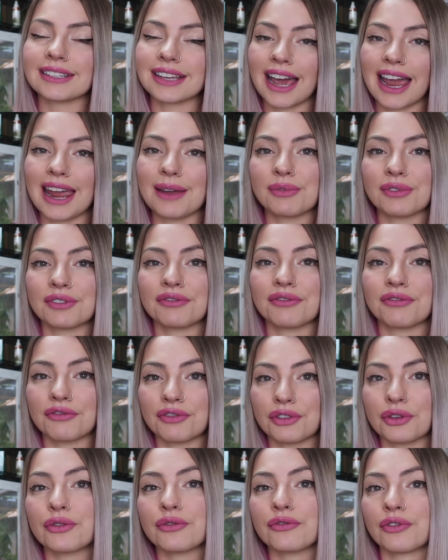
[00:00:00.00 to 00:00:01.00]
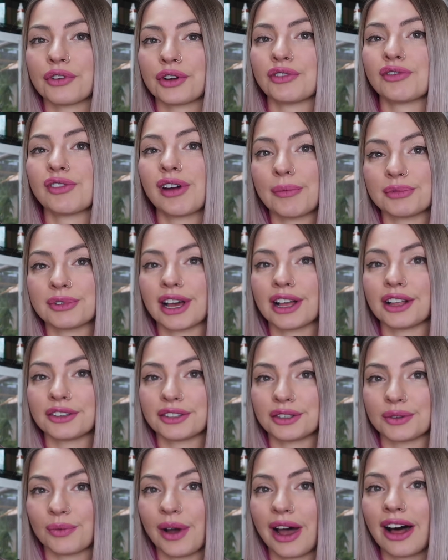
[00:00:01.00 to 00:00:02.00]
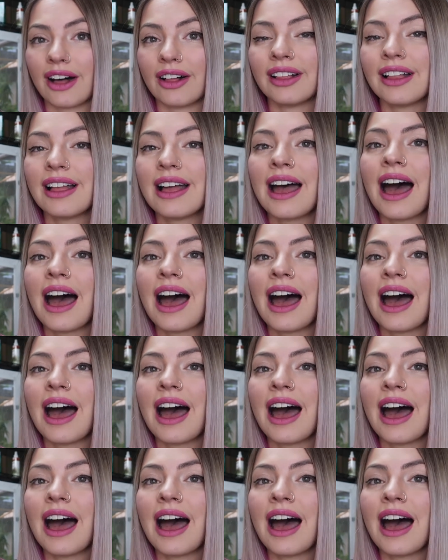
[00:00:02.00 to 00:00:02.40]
type of food for your reptile as well.